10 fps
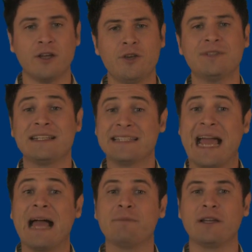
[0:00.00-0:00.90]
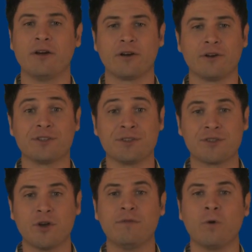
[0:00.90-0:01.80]
using tab characters and
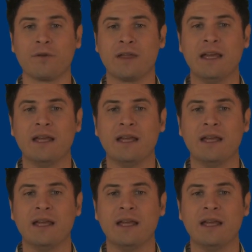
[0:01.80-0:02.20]
so forth